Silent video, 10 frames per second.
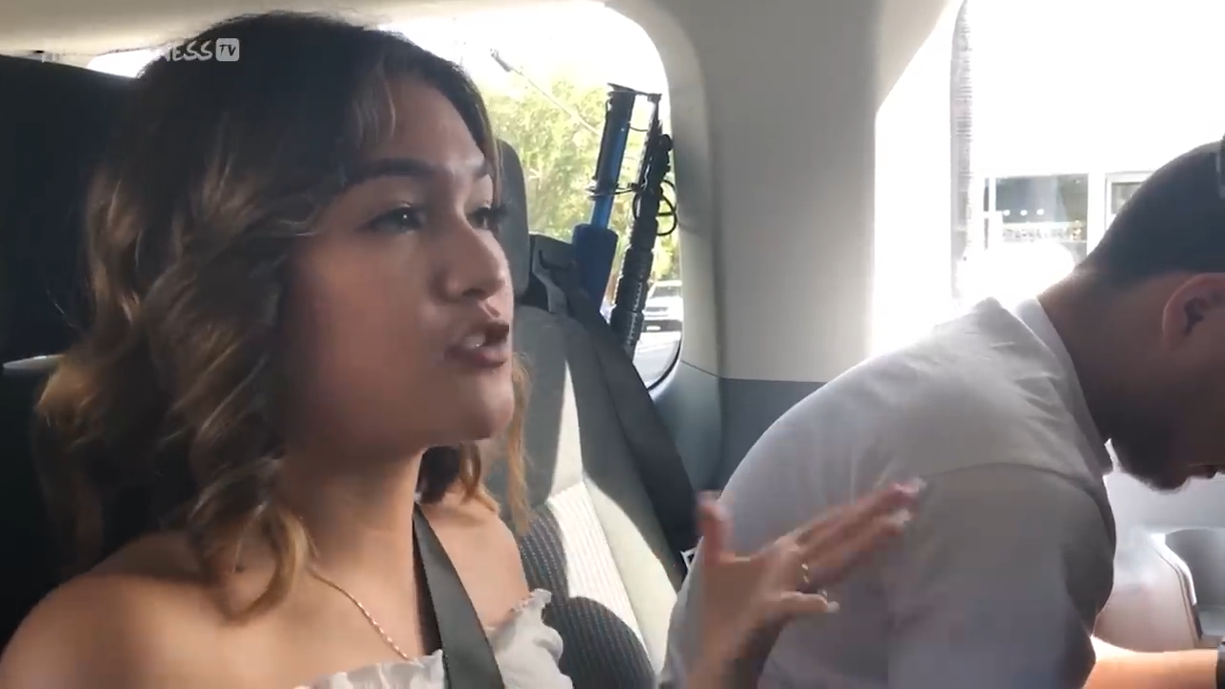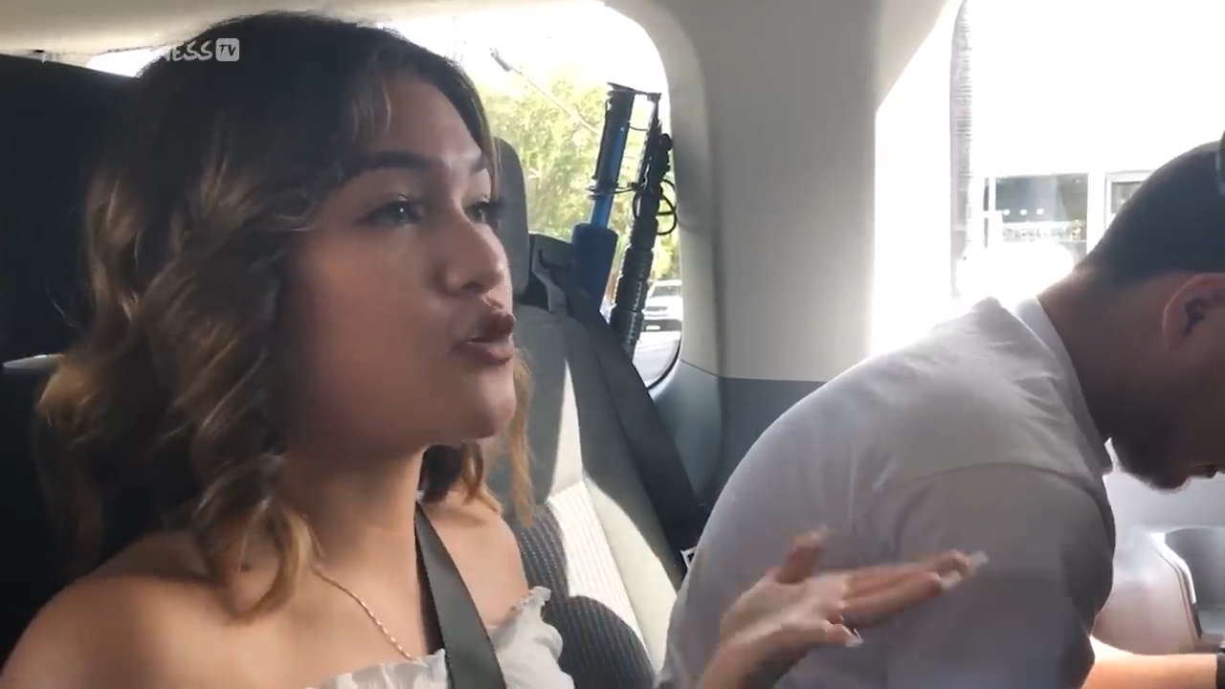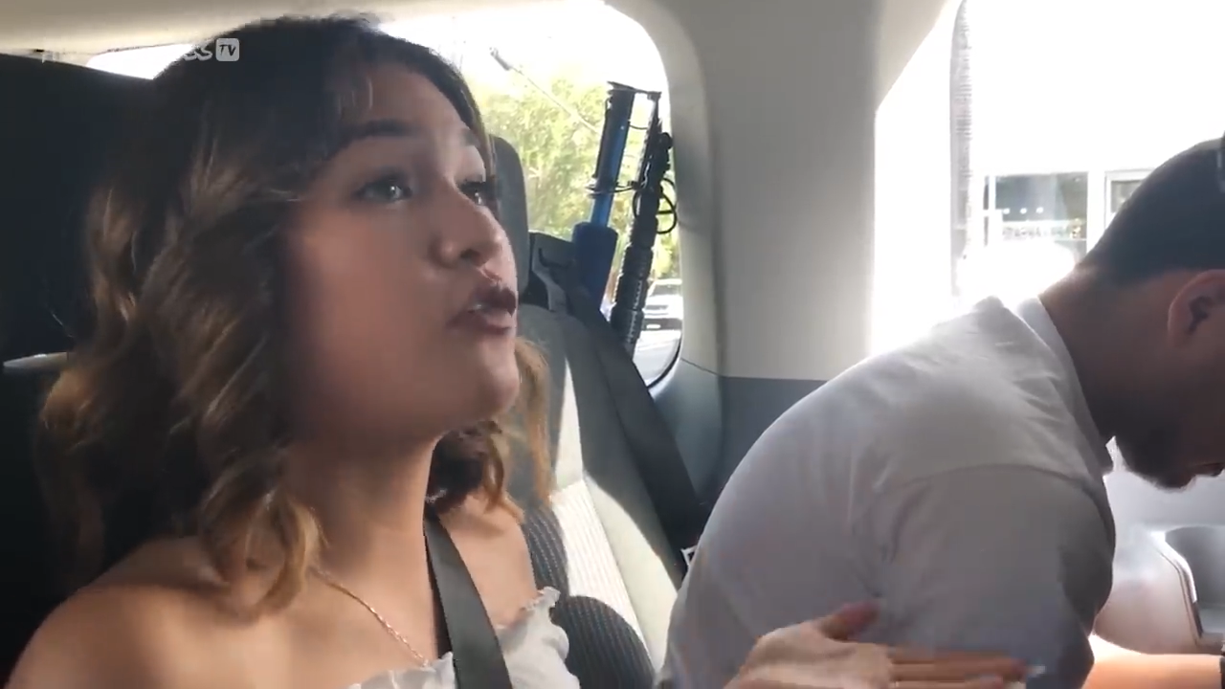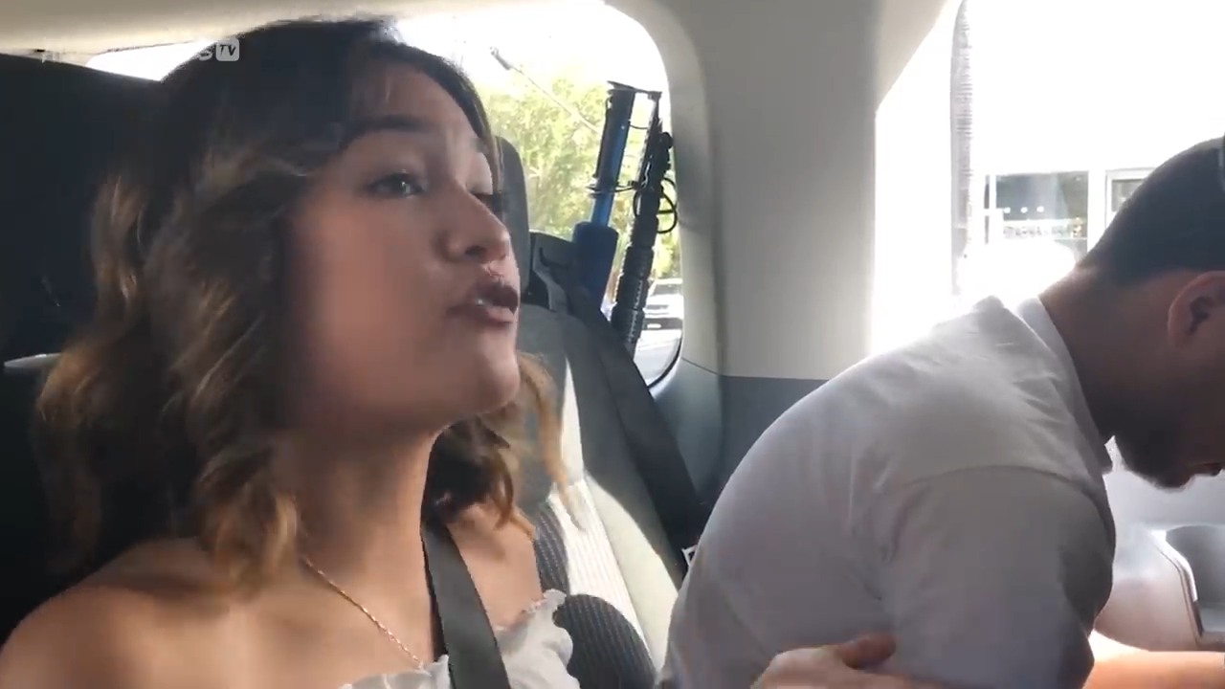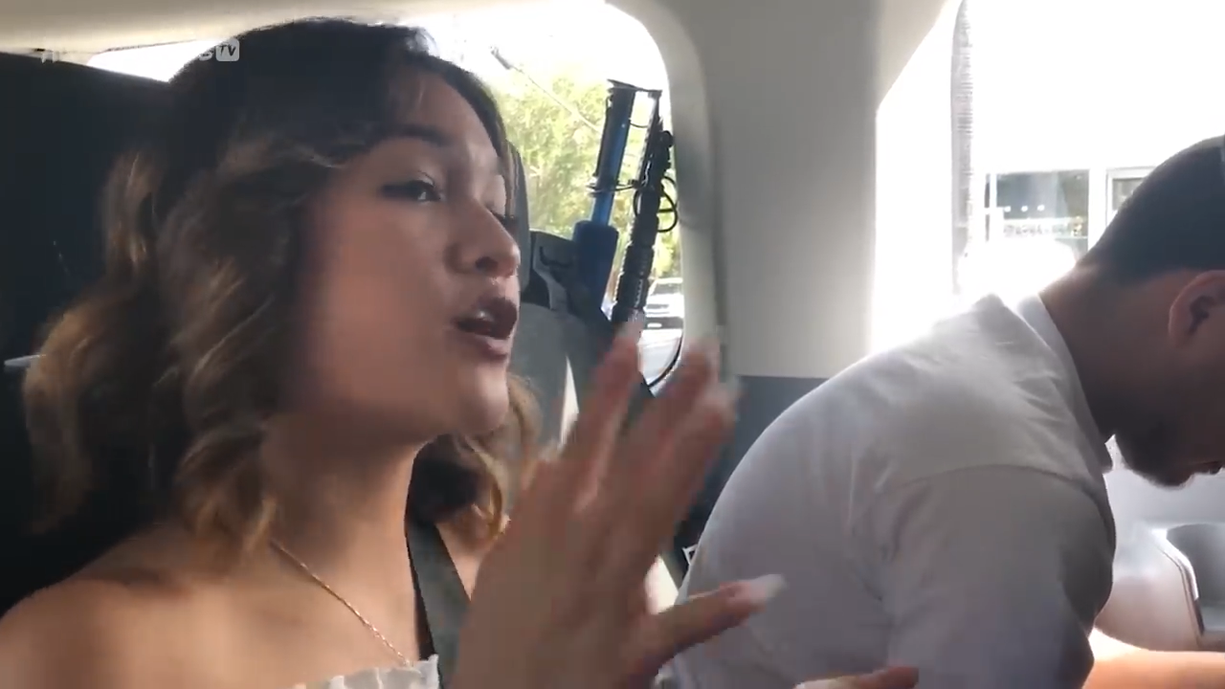to
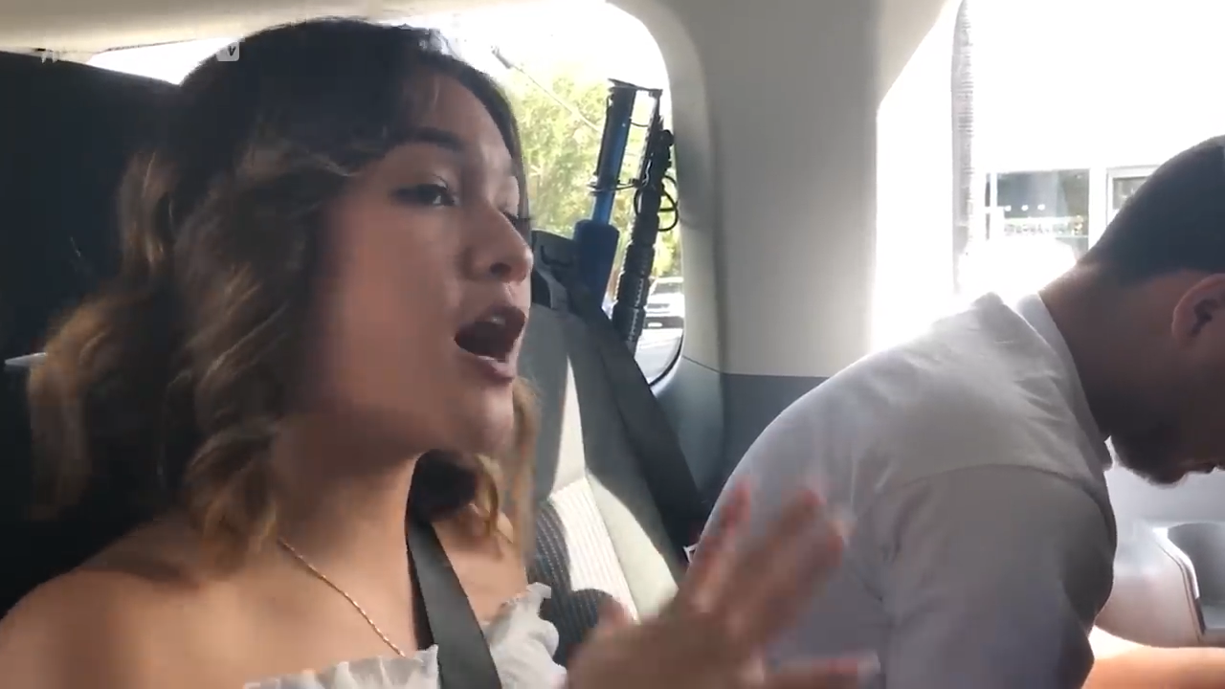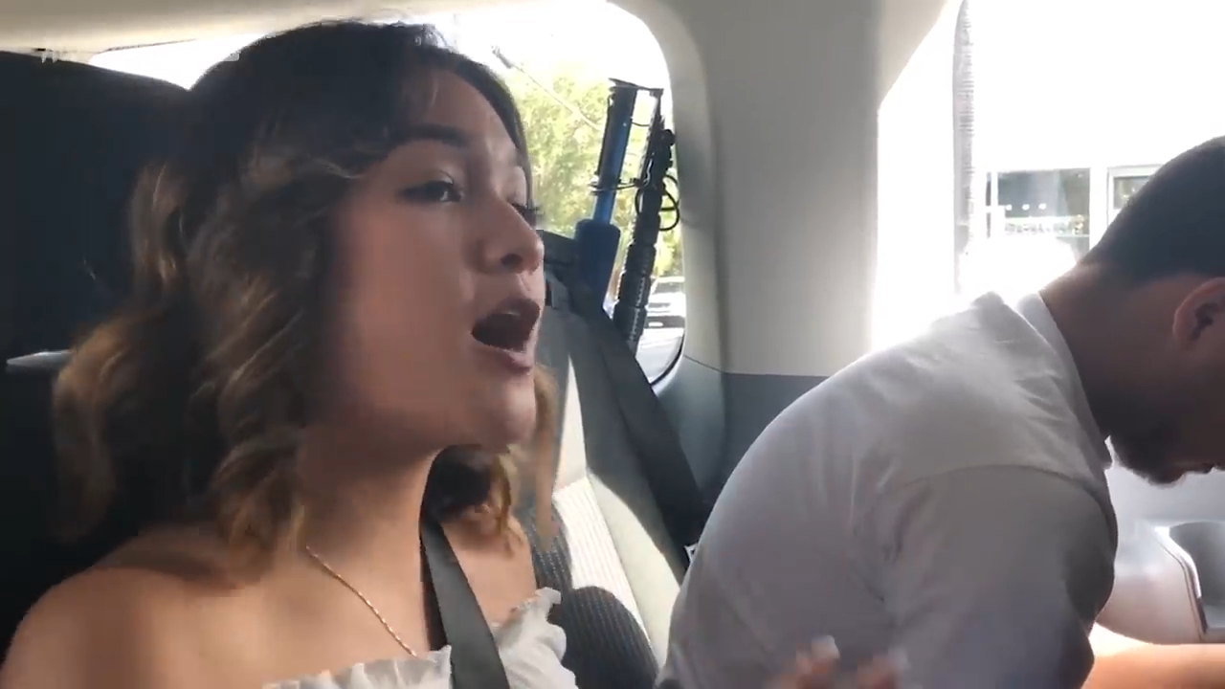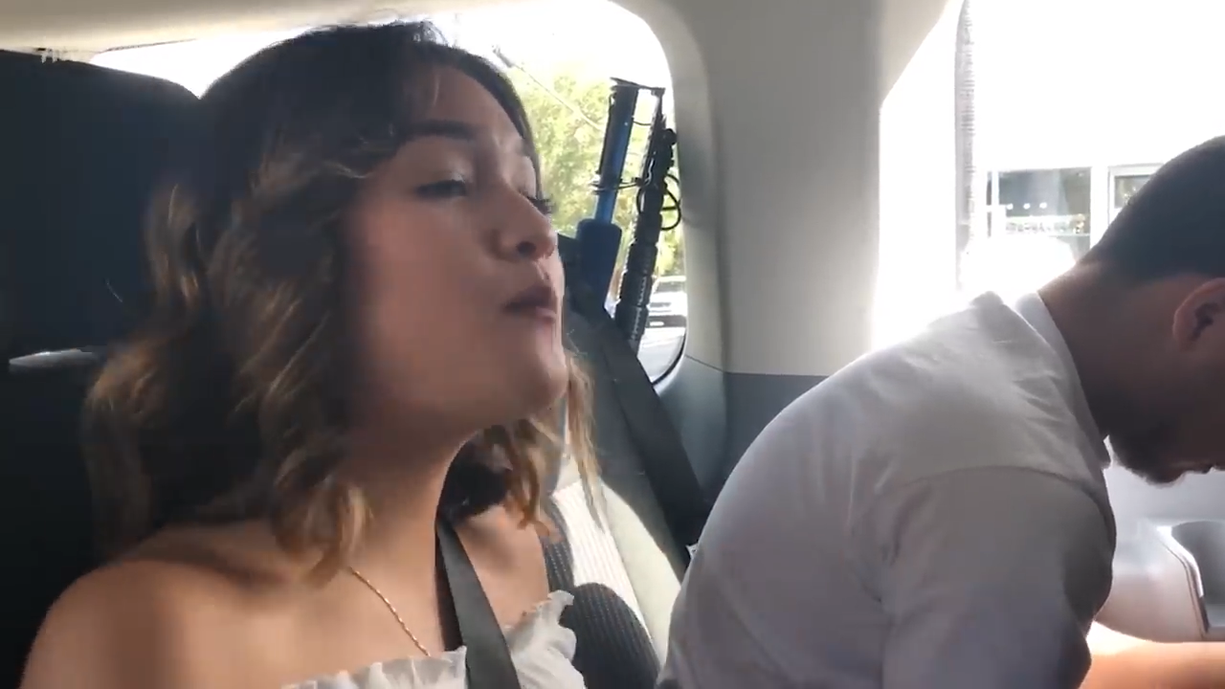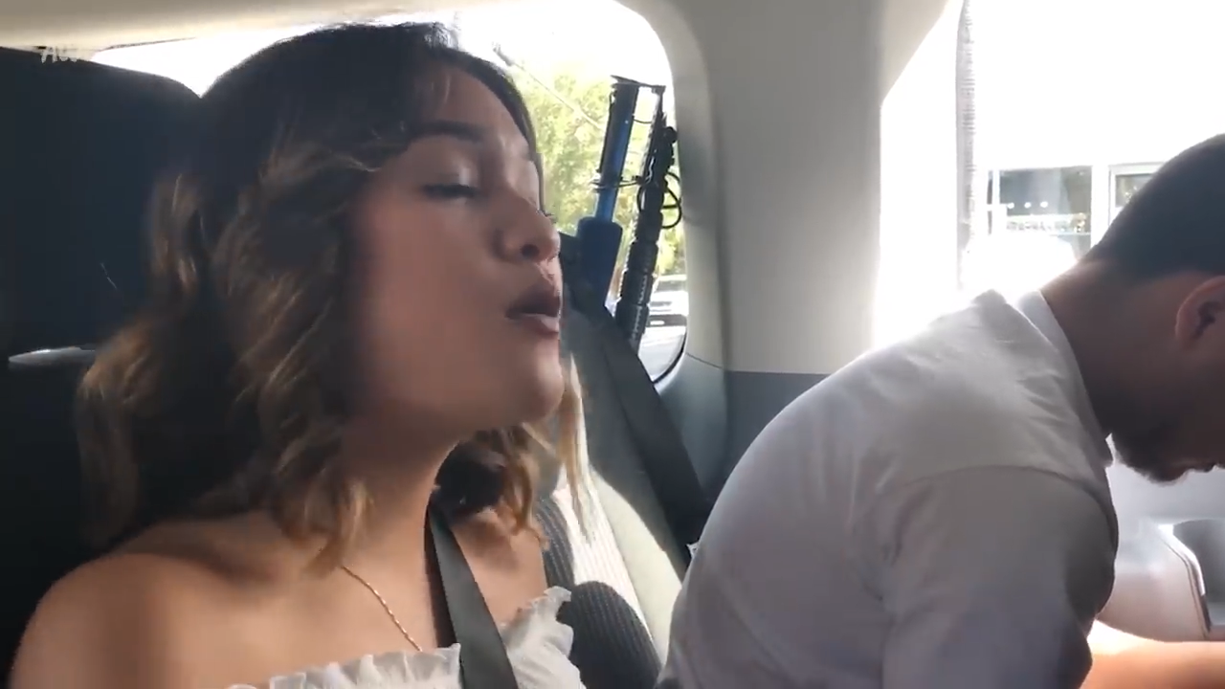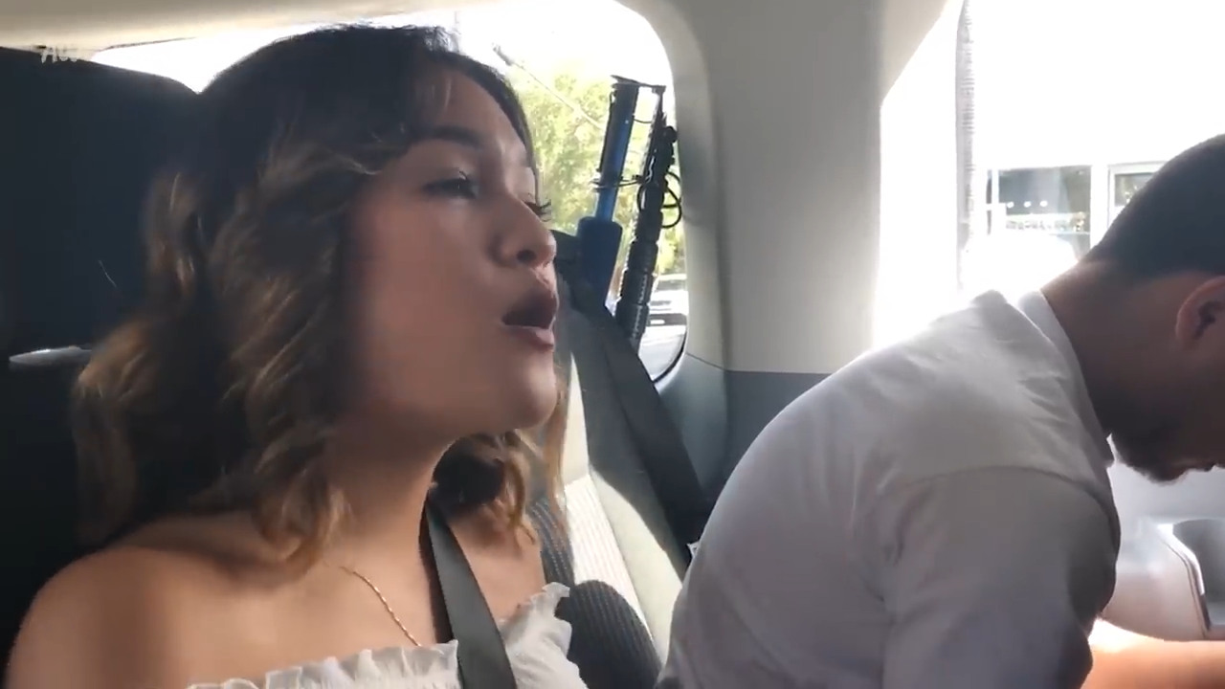
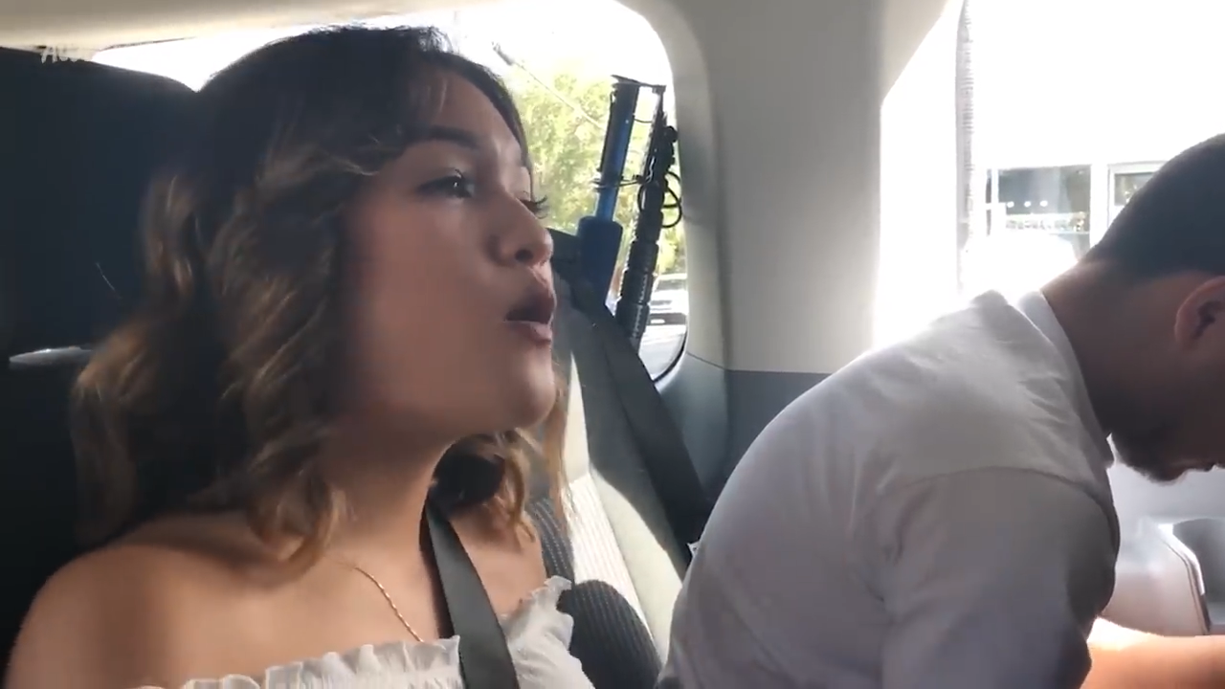overcome